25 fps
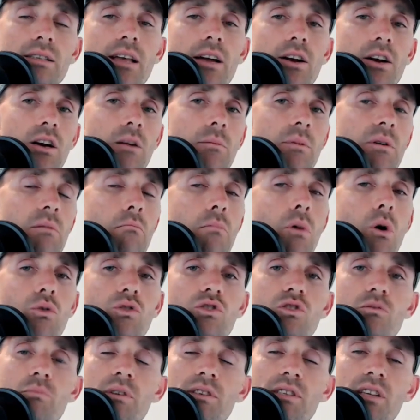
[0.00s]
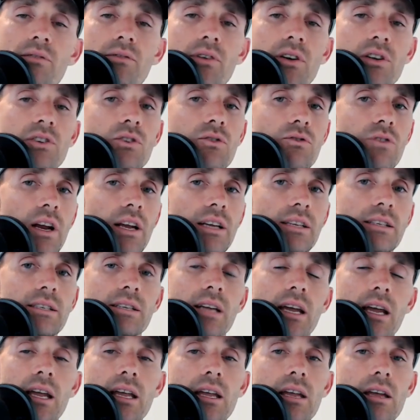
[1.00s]
that are going to be most specific to race
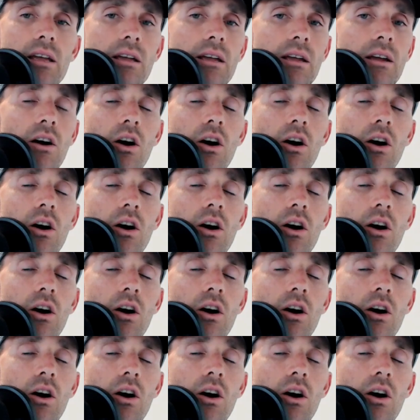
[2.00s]
day